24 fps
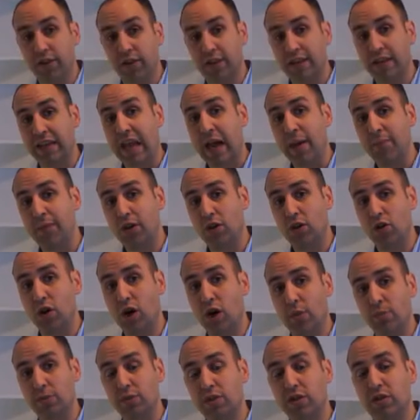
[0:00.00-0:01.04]
The cabinet
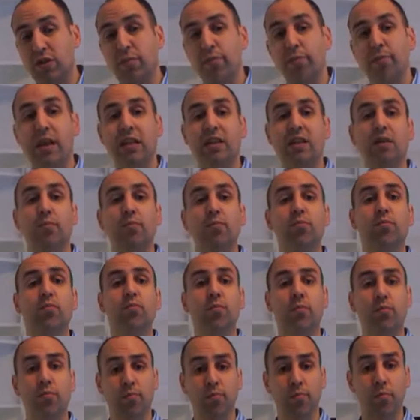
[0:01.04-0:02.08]
knobs, make them
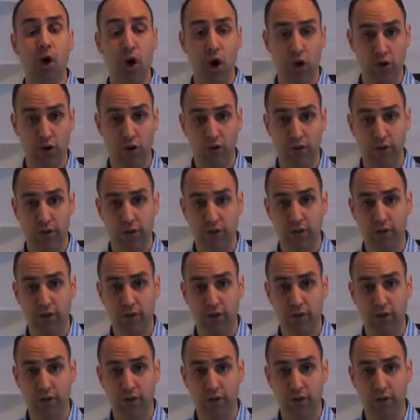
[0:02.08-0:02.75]
modern.